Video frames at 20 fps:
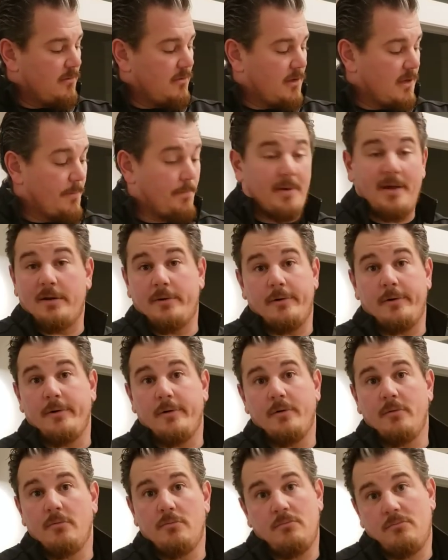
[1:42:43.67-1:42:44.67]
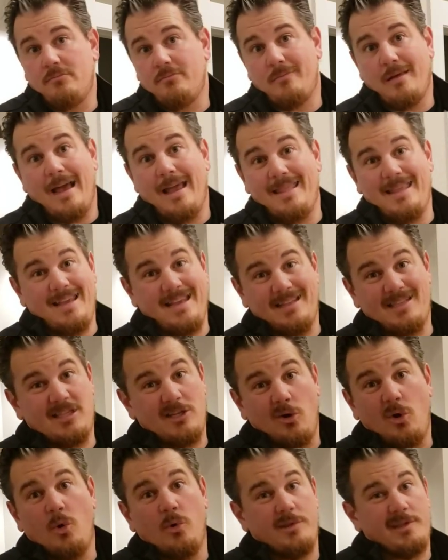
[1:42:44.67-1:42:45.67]
competitor, I think it
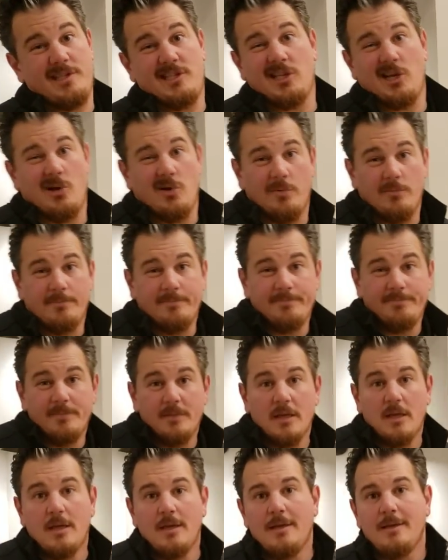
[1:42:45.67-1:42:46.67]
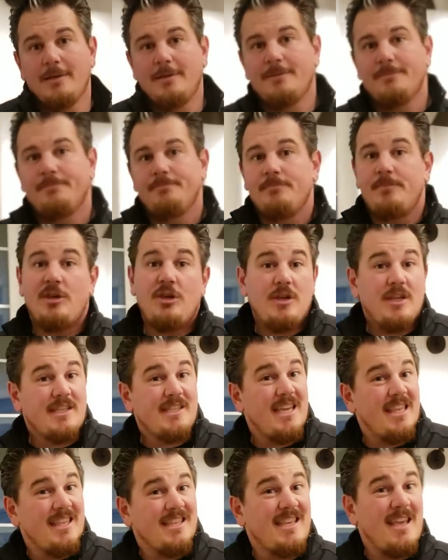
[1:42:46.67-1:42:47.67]
still holds its own. But you could
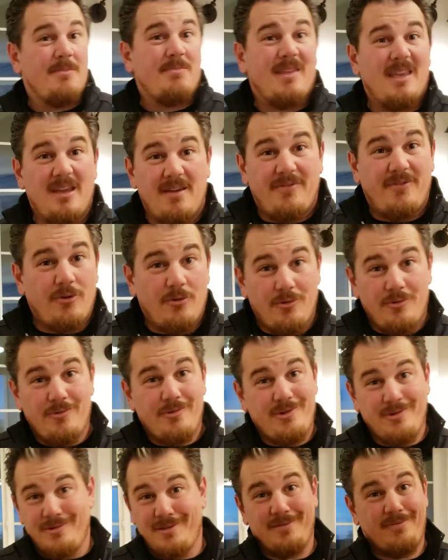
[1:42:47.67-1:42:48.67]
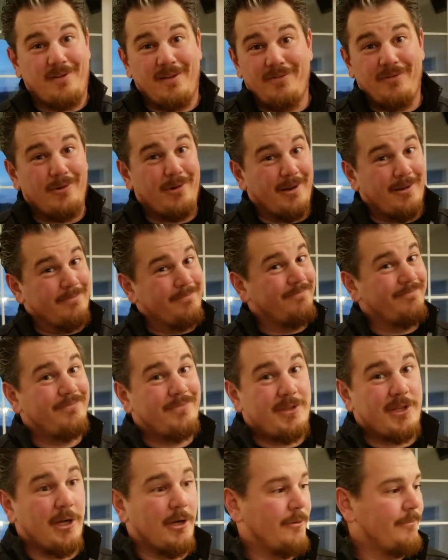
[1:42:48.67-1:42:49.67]
say the same thing if you're doing the 540.
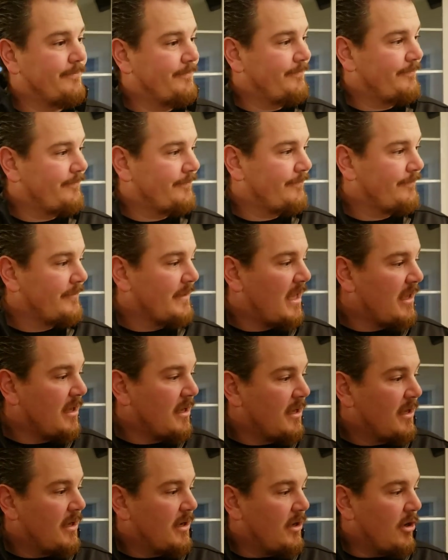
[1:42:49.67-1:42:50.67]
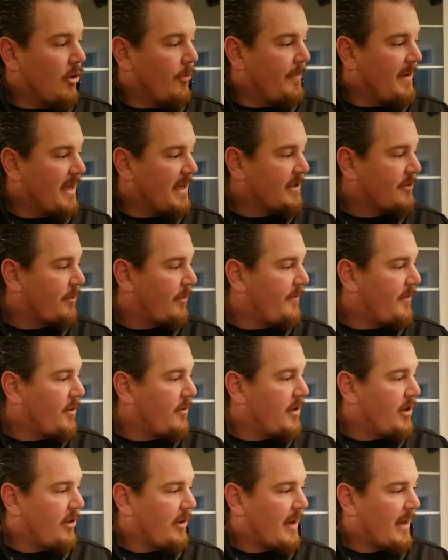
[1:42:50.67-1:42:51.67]
So no BS review
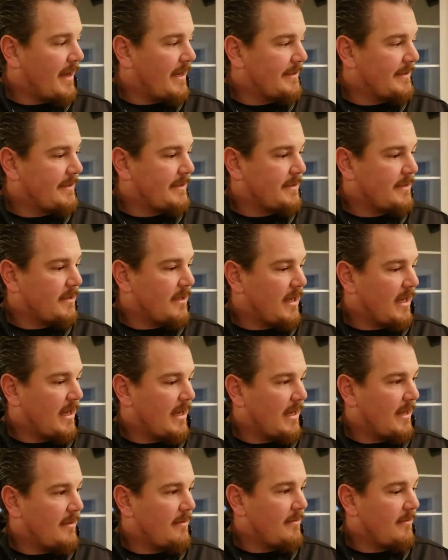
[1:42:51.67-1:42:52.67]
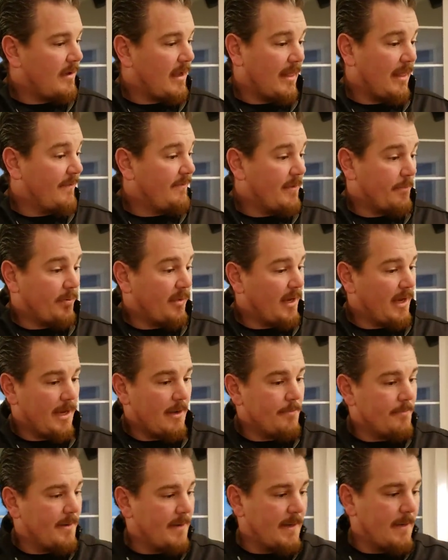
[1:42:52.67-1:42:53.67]
here, guys. I love the
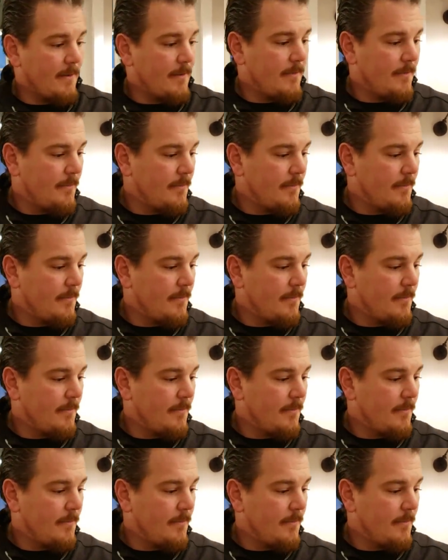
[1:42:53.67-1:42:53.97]
plane, but